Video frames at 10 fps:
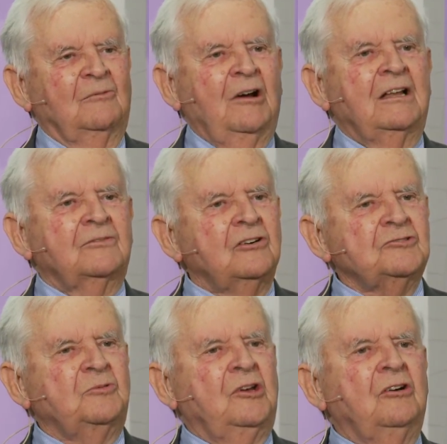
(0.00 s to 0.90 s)
well, of
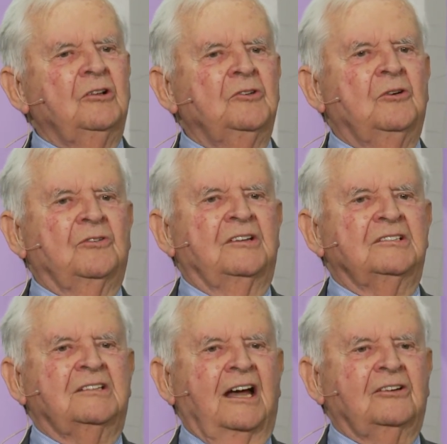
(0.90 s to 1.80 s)
course, we all know
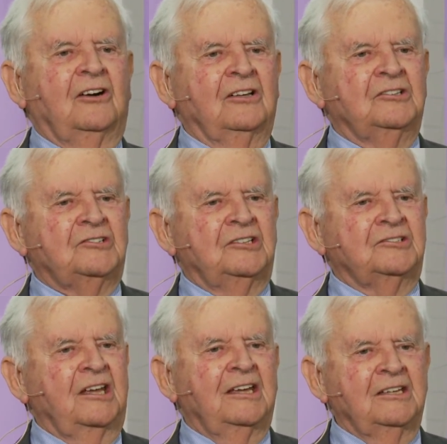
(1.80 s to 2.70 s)
that psychology
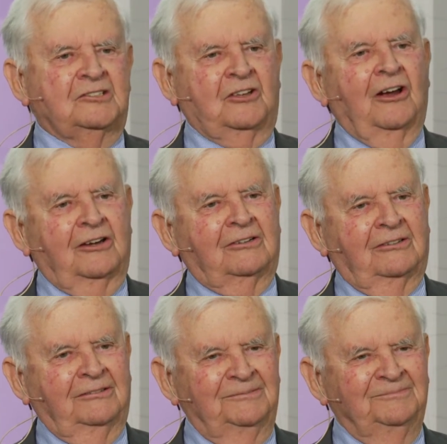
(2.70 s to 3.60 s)
is ahistorical.